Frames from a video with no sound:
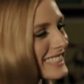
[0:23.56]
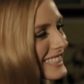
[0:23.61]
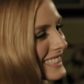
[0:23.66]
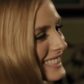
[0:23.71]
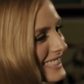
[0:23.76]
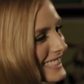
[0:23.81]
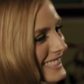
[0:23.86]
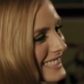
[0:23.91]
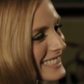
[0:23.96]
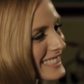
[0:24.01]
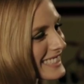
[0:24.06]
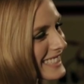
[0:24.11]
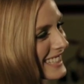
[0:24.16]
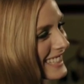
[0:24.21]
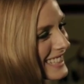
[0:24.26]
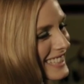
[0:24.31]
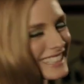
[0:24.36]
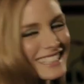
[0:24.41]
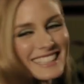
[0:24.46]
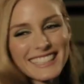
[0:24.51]

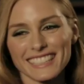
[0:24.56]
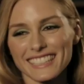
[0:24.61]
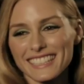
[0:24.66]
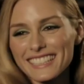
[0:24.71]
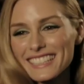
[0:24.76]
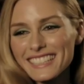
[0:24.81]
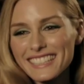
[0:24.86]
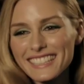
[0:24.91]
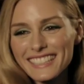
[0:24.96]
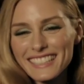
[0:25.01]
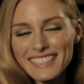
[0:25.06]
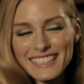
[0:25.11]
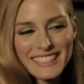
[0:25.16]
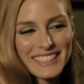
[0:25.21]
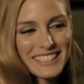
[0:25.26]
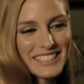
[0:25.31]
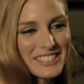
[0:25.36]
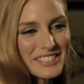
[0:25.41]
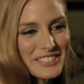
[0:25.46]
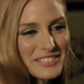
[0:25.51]

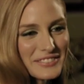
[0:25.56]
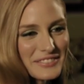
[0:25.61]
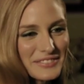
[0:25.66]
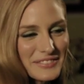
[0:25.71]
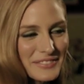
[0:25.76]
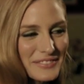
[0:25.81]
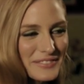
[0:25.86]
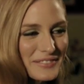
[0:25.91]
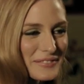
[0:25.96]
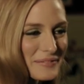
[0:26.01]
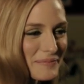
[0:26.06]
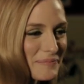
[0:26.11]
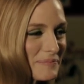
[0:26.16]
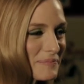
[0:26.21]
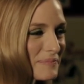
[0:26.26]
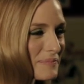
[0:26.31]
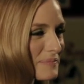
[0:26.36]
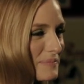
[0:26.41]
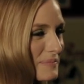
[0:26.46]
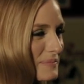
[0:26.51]

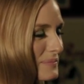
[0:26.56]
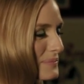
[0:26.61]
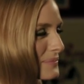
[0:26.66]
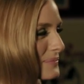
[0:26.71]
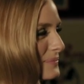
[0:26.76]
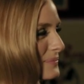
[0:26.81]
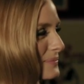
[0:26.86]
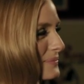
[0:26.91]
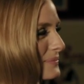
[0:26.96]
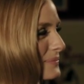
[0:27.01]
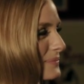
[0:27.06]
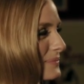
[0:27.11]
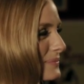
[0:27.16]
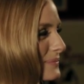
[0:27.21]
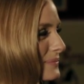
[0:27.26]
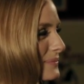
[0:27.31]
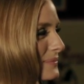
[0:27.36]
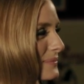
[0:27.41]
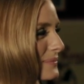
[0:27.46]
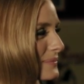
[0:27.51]

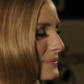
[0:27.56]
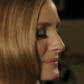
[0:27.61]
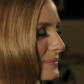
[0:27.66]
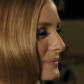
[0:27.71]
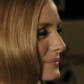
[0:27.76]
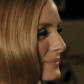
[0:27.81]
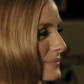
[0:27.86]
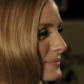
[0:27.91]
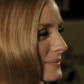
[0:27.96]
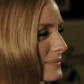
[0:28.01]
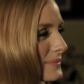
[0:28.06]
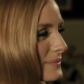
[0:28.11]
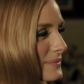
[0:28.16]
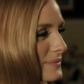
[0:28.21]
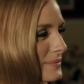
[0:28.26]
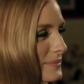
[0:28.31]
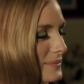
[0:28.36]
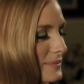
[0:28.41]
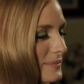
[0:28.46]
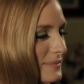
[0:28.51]

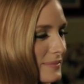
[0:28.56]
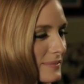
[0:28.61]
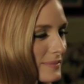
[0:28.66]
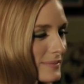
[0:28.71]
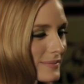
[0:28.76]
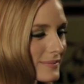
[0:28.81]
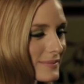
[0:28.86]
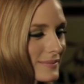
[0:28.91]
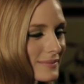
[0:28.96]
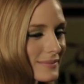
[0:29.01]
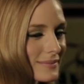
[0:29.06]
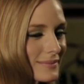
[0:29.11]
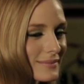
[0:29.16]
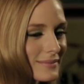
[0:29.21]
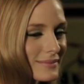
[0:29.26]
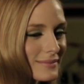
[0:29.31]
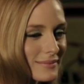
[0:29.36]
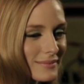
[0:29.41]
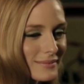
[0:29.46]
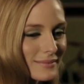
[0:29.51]

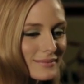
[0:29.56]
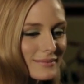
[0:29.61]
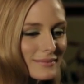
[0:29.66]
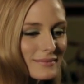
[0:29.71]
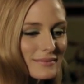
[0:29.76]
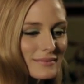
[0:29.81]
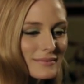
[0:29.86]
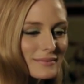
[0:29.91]
[no speech]